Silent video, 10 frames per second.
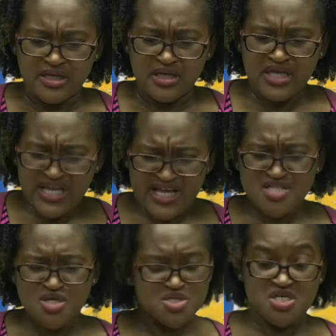It is
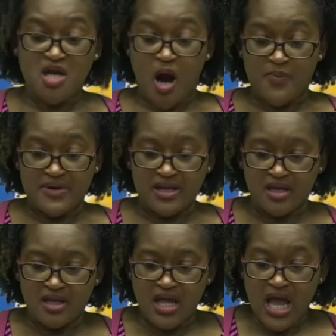cushy carpeting.
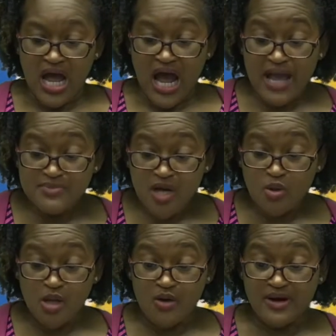I'm no
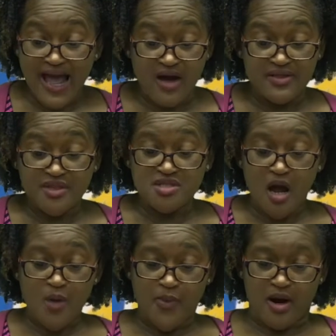longer out in the
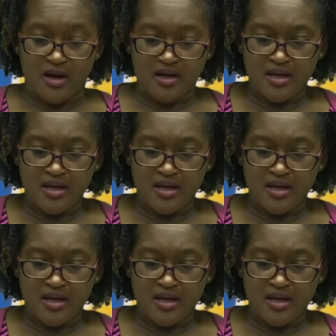dog park.